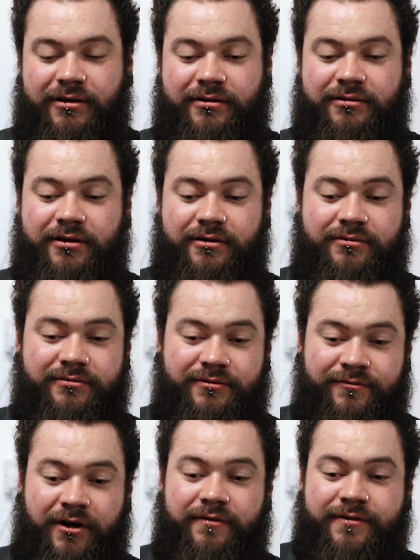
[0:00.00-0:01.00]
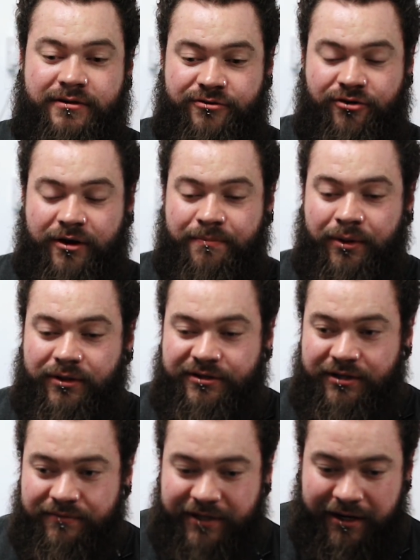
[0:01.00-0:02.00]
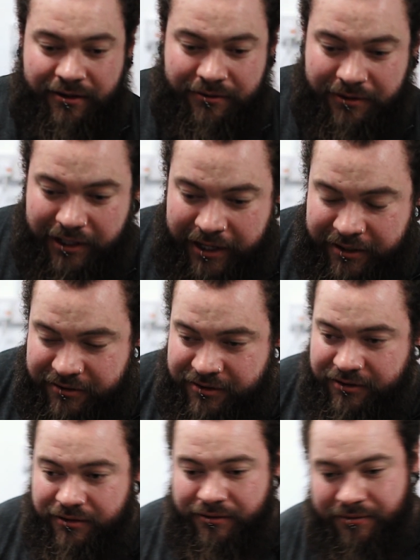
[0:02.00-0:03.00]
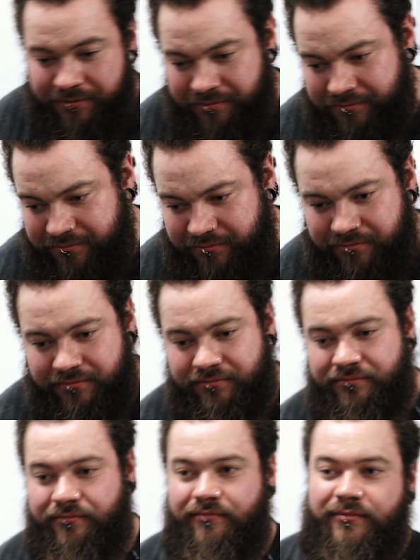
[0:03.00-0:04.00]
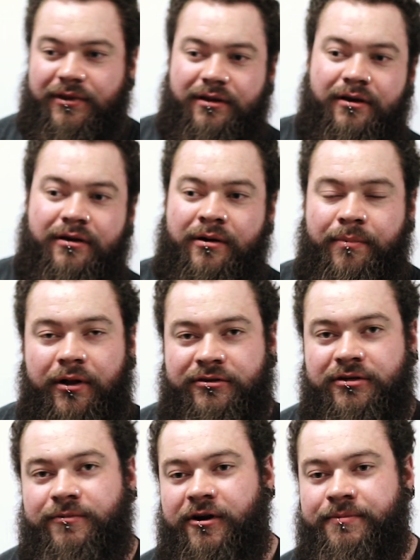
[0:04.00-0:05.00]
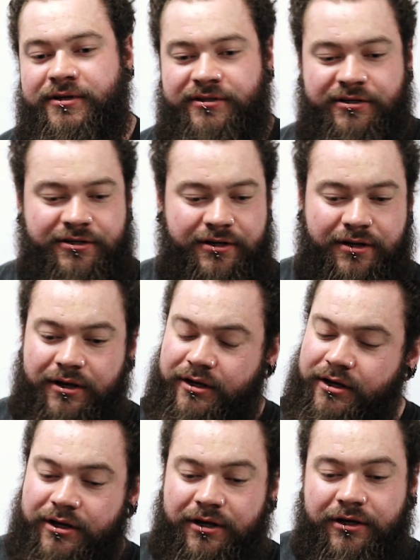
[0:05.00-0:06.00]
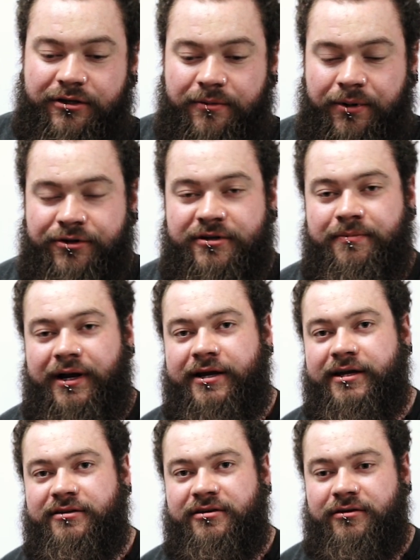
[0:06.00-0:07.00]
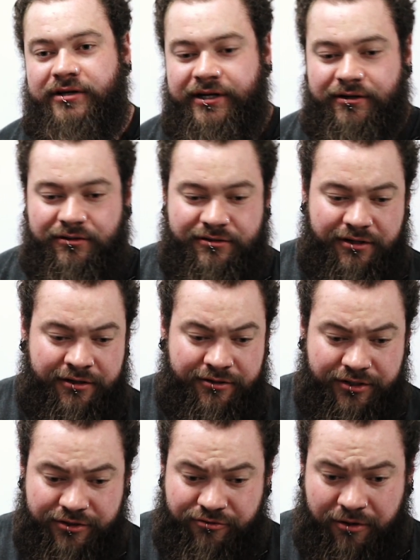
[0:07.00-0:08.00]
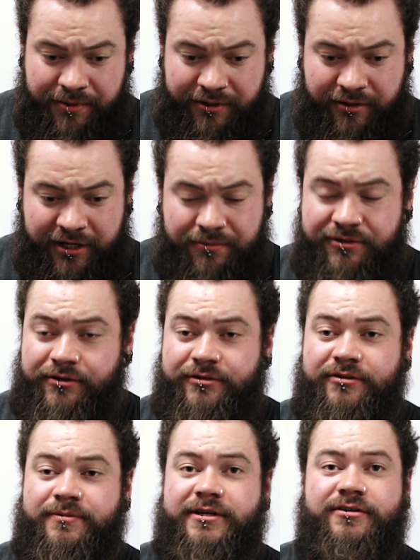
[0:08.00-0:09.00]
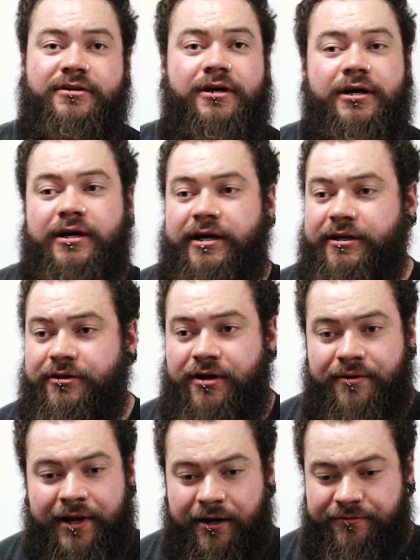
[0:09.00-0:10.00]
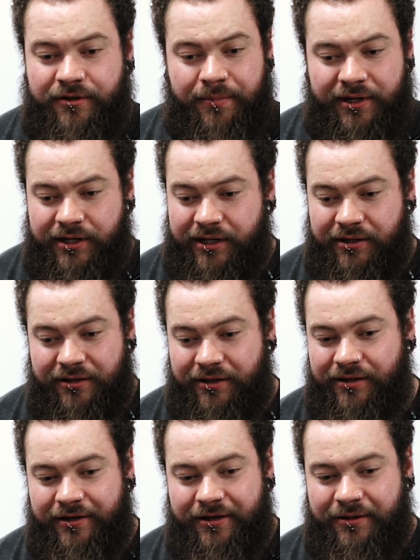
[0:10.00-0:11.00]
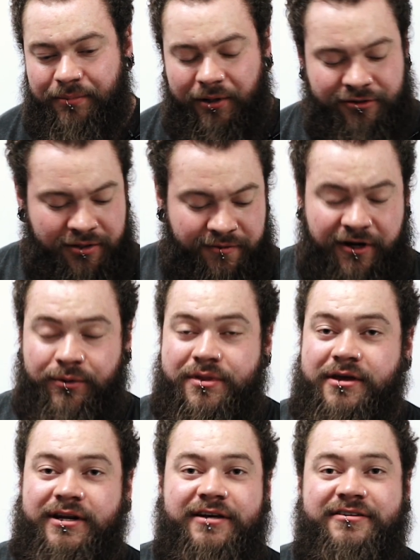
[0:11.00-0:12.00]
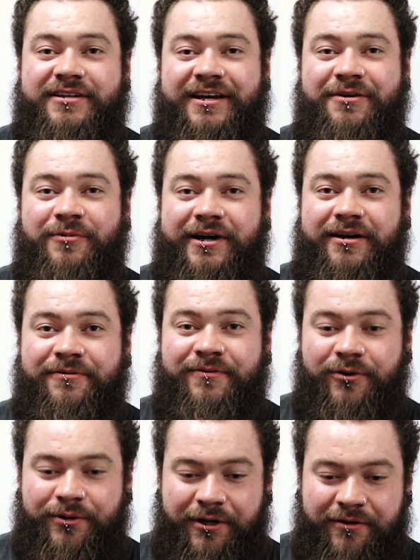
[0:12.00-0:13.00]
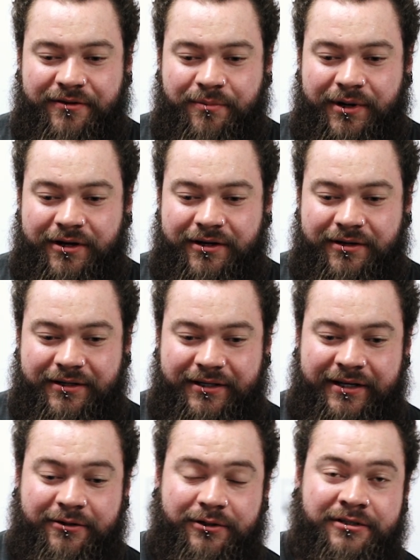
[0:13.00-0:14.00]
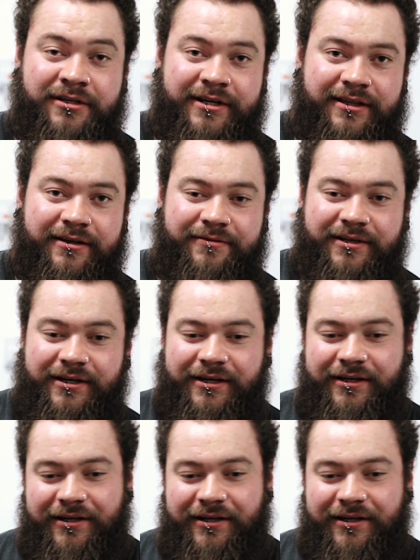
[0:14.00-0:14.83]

So rather than try and pull yourself down into a bolt upright position, you're pushing back into your heels and just dropping your hips just a smidge. You don't have to be bolt upright with your knees sticking way out forward over the bar in order to deadlift.